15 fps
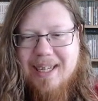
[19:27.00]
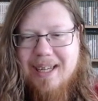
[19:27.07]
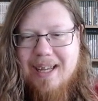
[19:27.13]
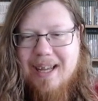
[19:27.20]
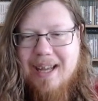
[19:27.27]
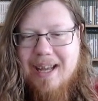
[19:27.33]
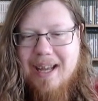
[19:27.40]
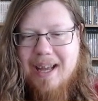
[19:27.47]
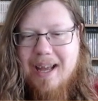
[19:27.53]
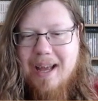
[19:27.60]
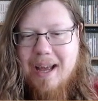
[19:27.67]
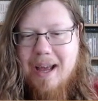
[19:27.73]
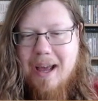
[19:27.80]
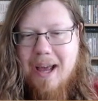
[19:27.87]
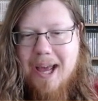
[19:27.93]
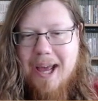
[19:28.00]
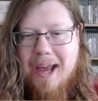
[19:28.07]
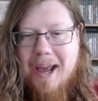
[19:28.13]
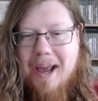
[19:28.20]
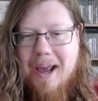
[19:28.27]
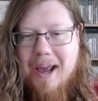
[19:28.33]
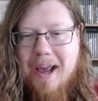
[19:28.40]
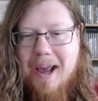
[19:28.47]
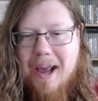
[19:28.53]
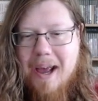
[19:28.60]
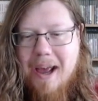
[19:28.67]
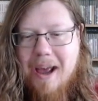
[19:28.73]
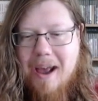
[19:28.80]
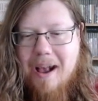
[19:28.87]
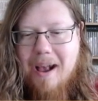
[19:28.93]

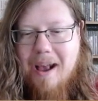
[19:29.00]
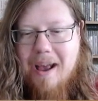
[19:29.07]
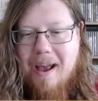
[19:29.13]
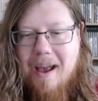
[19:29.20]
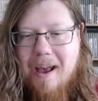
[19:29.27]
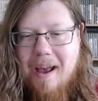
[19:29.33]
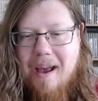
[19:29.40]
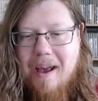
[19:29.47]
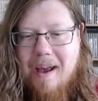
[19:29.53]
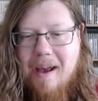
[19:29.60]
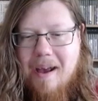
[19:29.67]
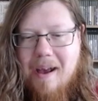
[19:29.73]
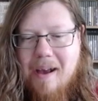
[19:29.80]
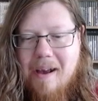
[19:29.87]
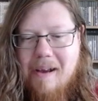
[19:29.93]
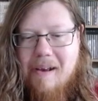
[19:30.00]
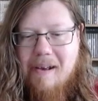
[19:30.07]
(silence)